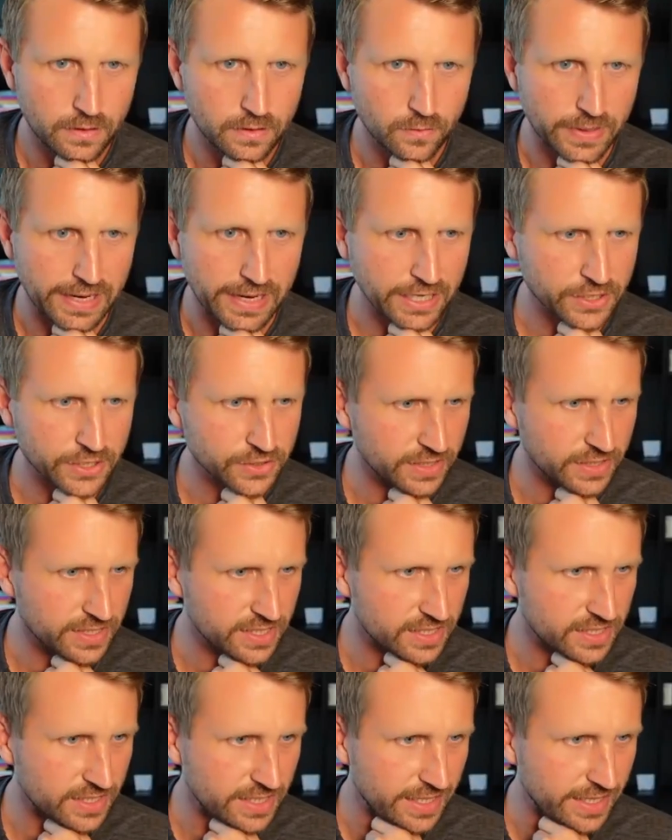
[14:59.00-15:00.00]
We actually
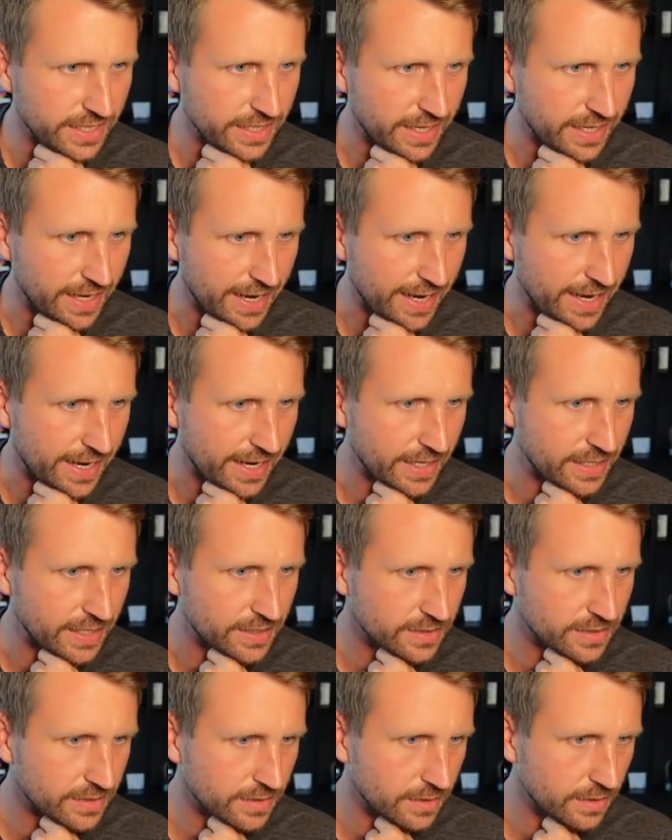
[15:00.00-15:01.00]
see it
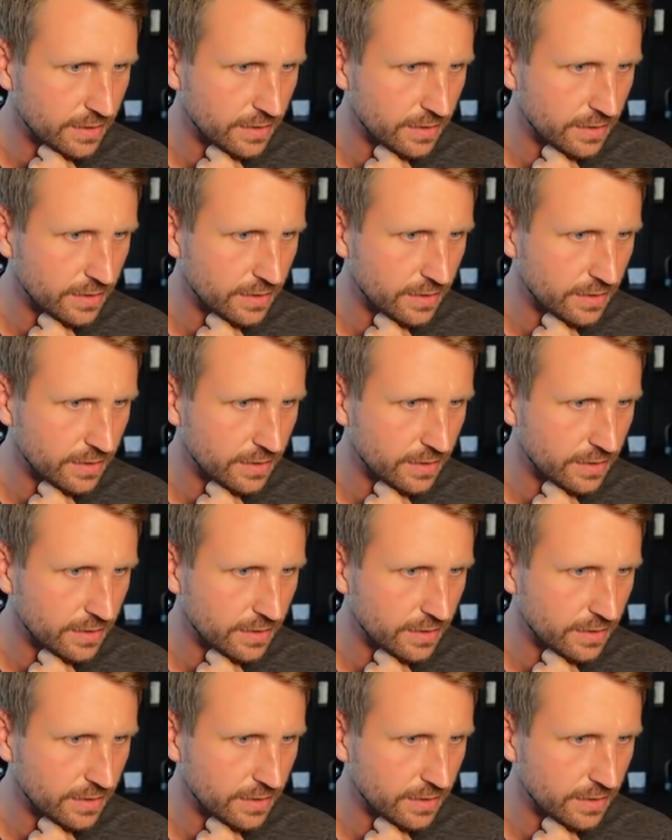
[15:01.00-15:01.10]
as